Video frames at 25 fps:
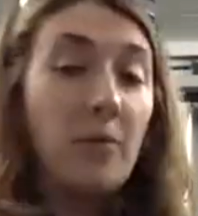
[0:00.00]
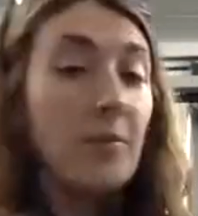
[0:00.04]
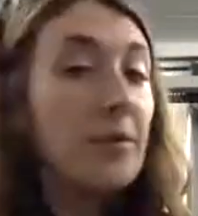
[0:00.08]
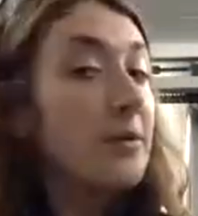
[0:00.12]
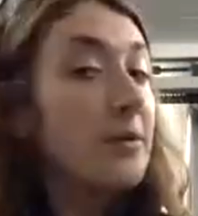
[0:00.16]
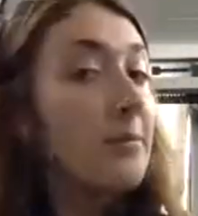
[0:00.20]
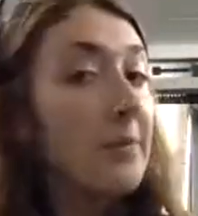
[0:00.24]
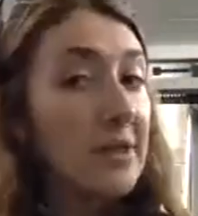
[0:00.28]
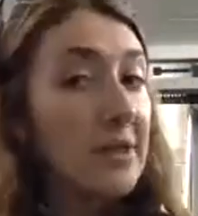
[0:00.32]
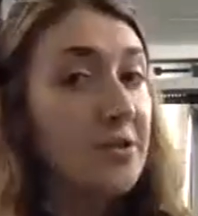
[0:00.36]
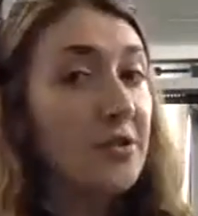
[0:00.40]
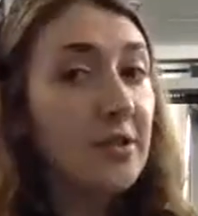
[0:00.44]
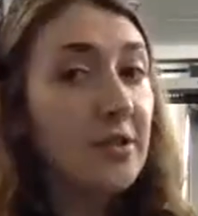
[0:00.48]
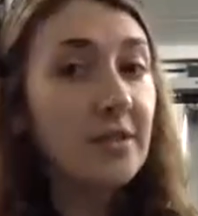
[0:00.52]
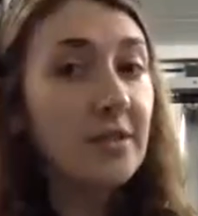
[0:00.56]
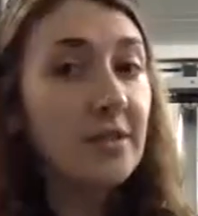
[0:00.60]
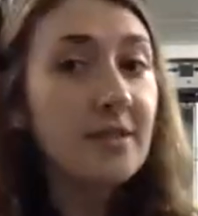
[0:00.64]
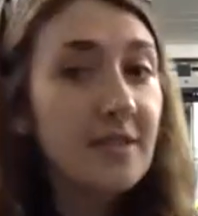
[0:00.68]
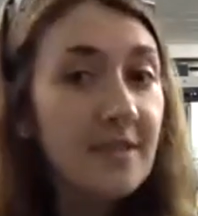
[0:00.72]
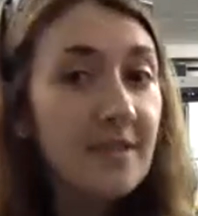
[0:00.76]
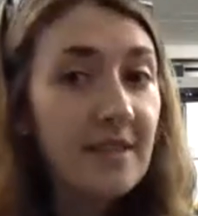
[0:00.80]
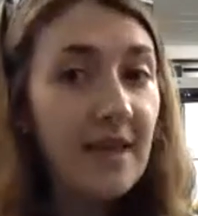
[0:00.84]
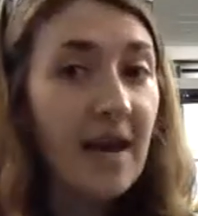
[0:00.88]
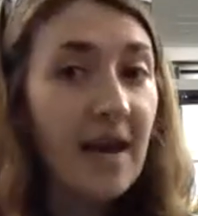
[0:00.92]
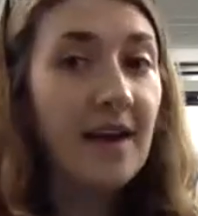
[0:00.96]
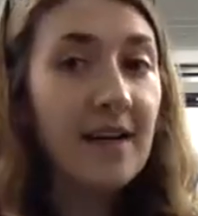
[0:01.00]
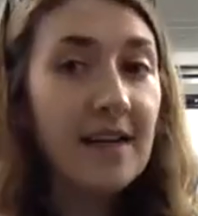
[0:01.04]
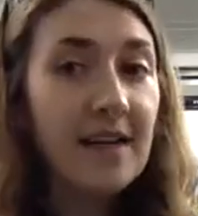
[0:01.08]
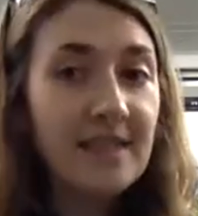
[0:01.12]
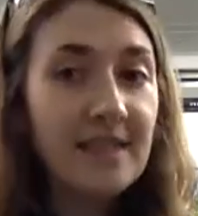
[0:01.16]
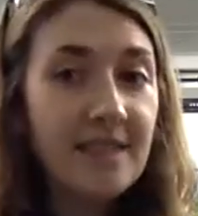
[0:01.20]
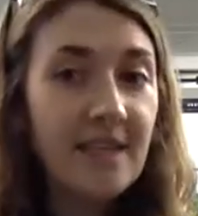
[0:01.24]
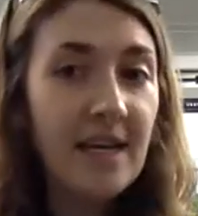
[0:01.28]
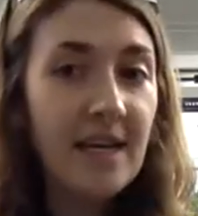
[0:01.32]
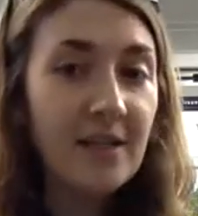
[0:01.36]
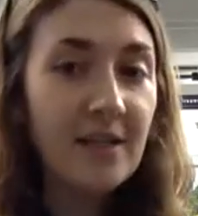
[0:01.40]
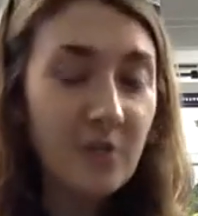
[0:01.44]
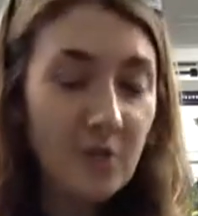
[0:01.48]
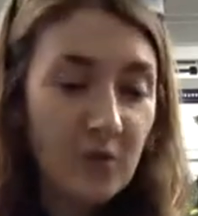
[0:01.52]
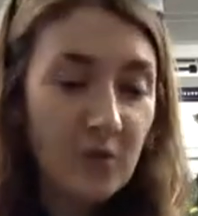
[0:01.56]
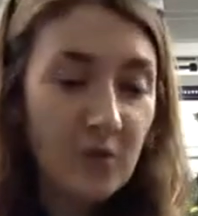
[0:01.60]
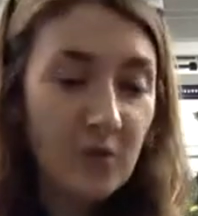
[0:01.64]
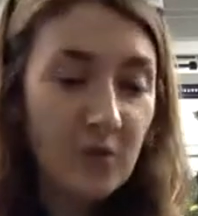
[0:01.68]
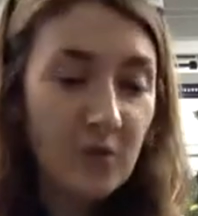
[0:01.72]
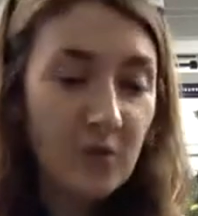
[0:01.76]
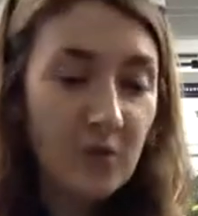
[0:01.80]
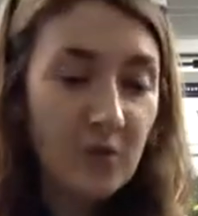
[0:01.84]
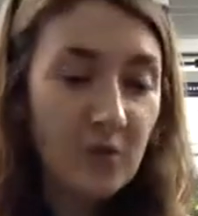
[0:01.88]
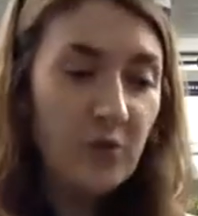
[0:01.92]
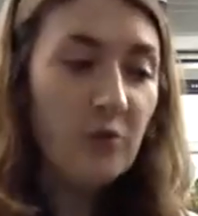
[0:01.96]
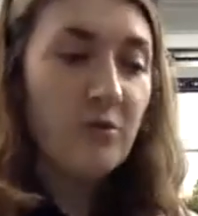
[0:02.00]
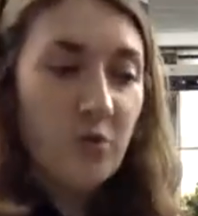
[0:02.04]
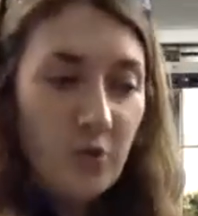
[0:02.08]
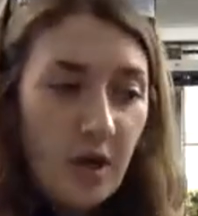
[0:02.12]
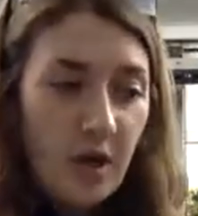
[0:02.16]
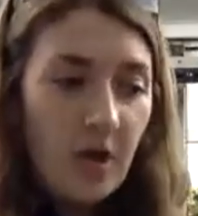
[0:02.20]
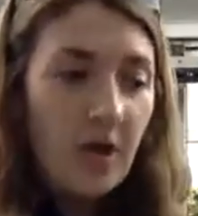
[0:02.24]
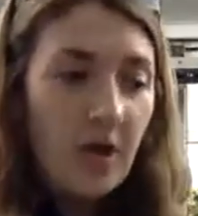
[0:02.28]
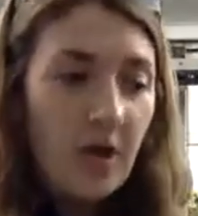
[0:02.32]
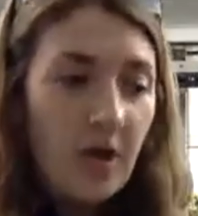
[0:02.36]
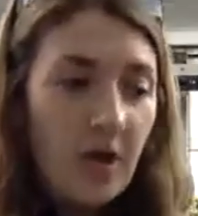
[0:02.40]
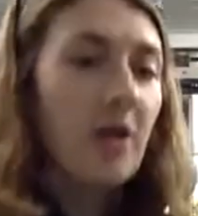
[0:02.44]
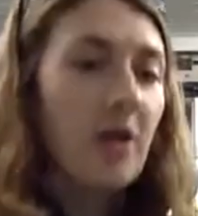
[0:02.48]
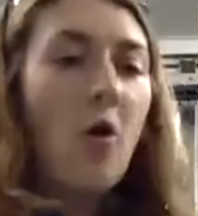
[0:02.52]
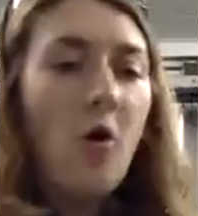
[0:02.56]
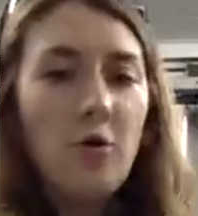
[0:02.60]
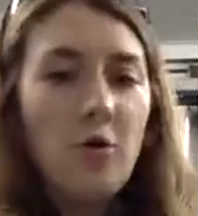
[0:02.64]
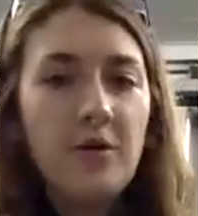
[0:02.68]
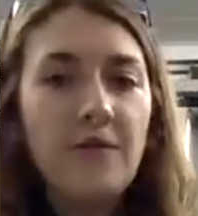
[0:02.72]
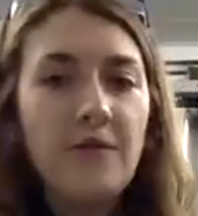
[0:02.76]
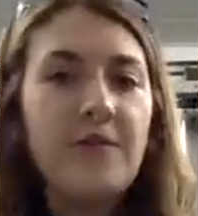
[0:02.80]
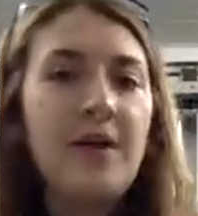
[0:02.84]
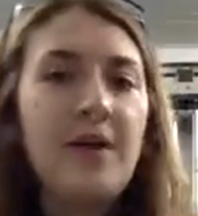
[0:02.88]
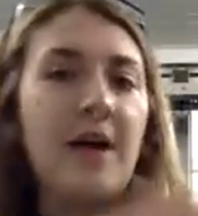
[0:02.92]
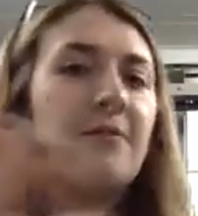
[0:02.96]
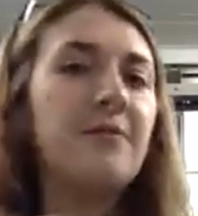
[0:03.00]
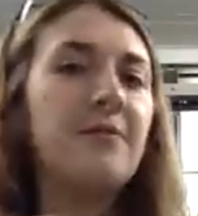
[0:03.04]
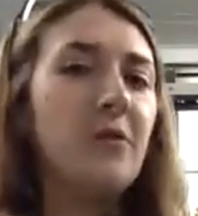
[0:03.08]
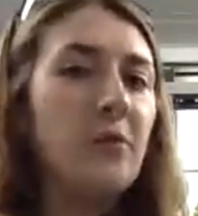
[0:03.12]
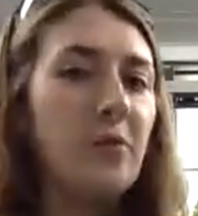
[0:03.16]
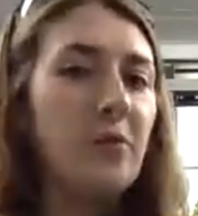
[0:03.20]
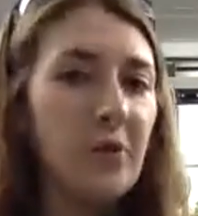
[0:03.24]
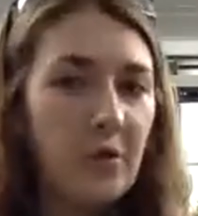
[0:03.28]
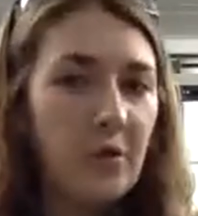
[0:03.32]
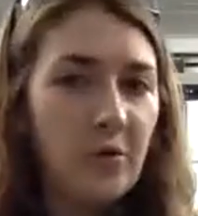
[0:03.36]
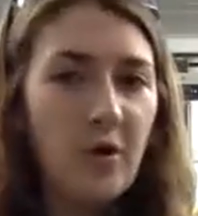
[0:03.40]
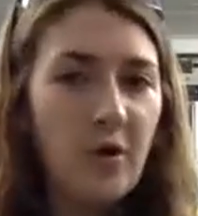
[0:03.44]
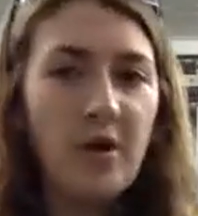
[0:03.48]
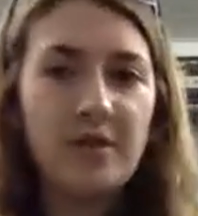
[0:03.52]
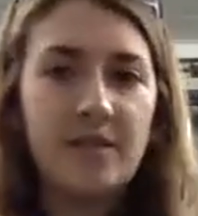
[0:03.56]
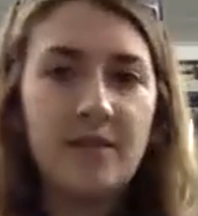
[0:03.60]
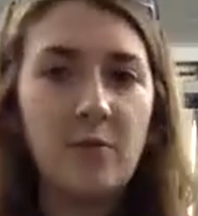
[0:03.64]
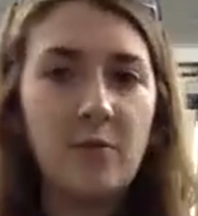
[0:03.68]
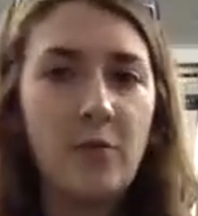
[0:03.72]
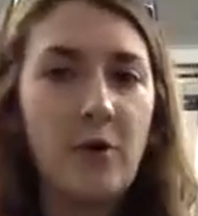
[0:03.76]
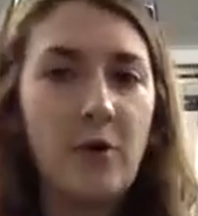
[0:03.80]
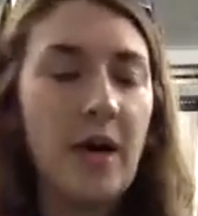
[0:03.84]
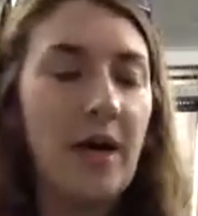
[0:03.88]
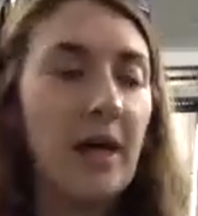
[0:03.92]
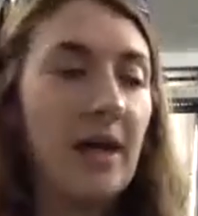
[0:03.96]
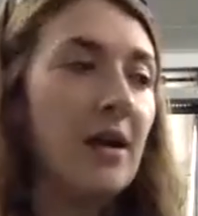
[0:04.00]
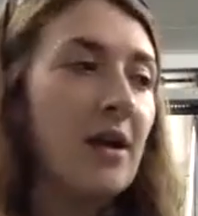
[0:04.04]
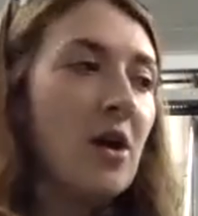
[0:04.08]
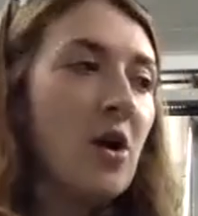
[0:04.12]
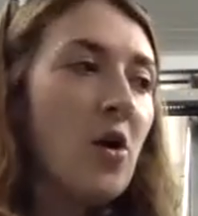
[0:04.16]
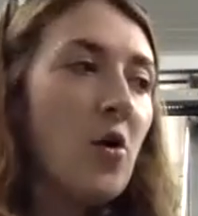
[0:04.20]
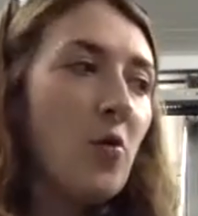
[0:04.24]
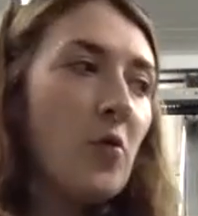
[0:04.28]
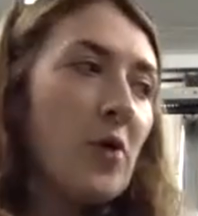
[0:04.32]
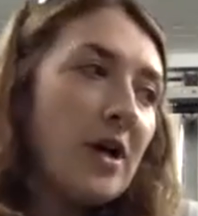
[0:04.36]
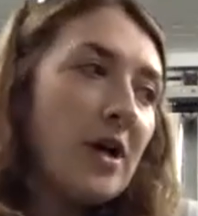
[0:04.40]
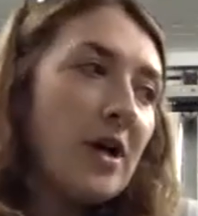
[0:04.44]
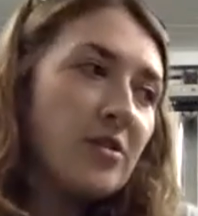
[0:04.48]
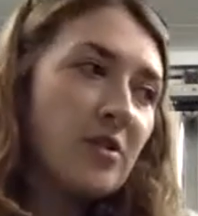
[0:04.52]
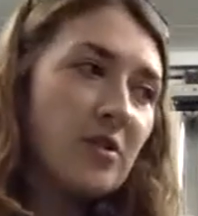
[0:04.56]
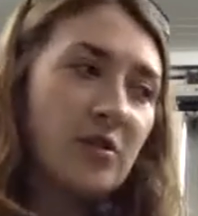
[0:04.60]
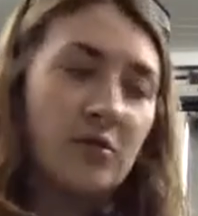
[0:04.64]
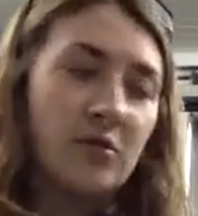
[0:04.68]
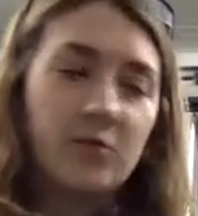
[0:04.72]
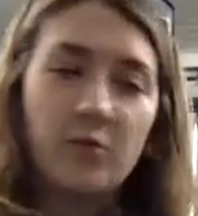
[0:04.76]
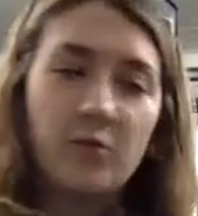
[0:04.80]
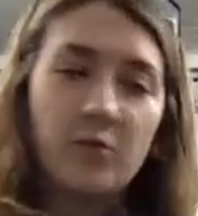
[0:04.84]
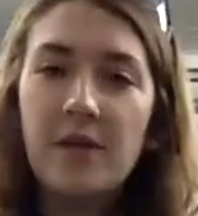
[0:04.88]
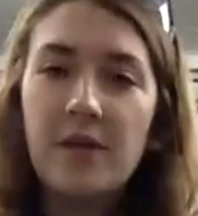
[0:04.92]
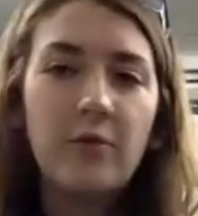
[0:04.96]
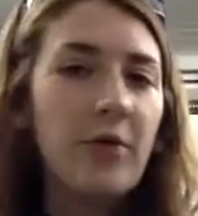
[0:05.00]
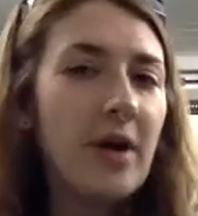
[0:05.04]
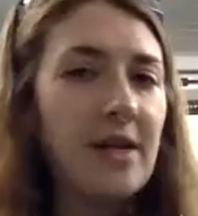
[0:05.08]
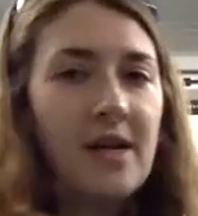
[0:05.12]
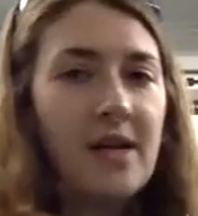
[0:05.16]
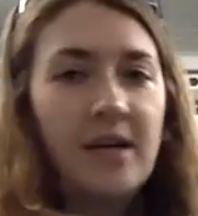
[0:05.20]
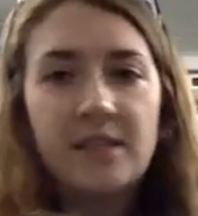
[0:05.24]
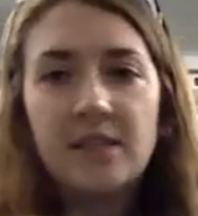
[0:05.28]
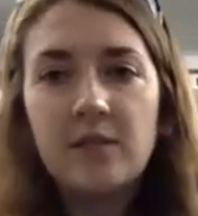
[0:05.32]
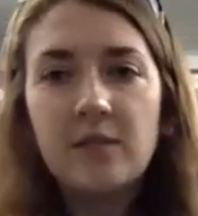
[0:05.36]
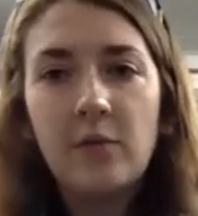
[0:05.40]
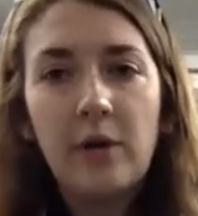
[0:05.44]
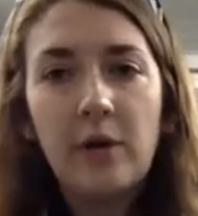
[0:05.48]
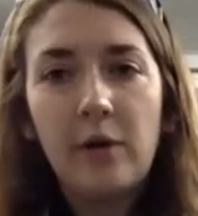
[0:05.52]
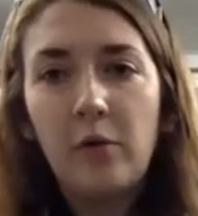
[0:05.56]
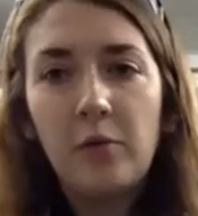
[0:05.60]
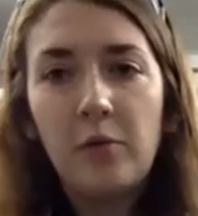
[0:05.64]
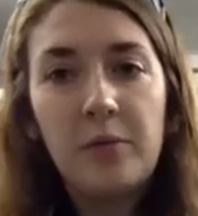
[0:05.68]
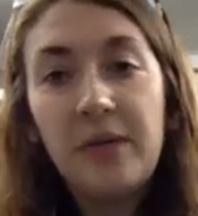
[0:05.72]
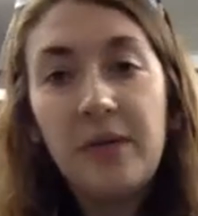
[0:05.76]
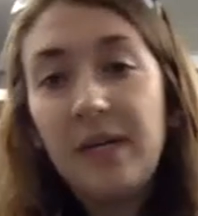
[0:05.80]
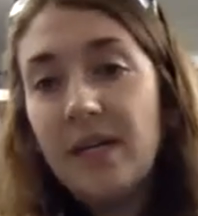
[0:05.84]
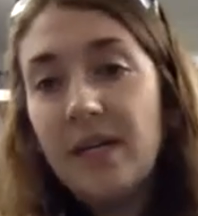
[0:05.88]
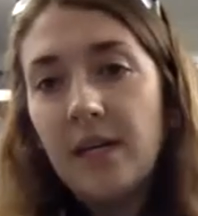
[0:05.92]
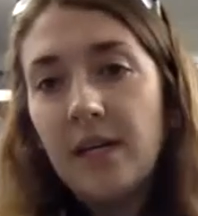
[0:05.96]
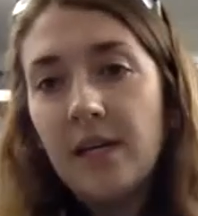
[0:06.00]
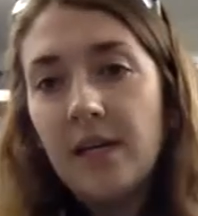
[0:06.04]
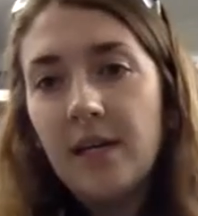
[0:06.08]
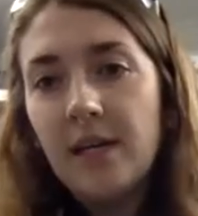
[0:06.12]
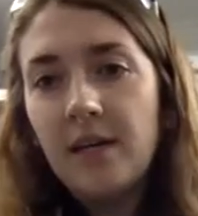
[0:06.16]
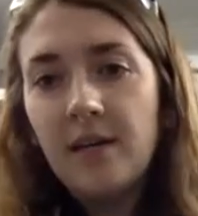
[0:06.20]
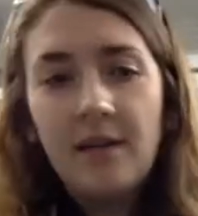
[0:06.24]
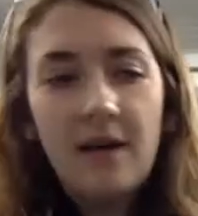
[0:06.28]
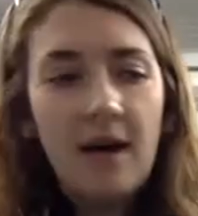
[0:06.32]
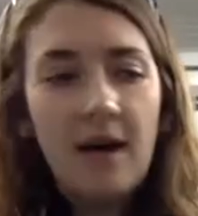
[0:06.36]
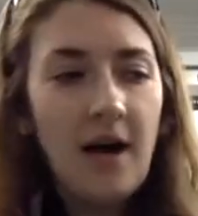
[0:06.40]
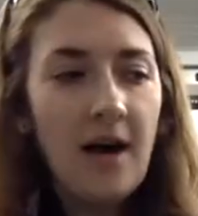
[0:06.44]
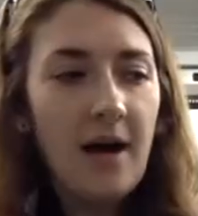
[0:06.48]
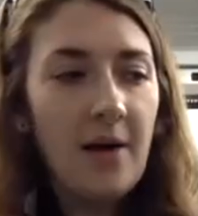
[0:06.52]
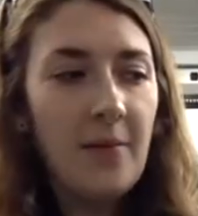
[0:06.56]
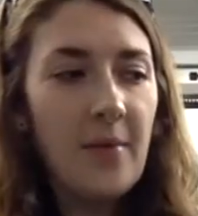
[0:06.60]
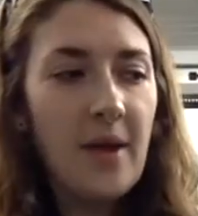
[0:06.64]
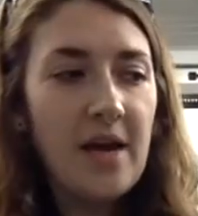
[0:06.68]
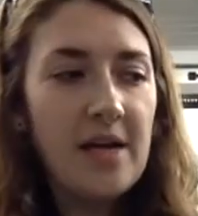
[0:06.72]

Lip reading: carbon emissions that it takes to truck all of that food across the way, we could just grow that right next to where we'd be eating it.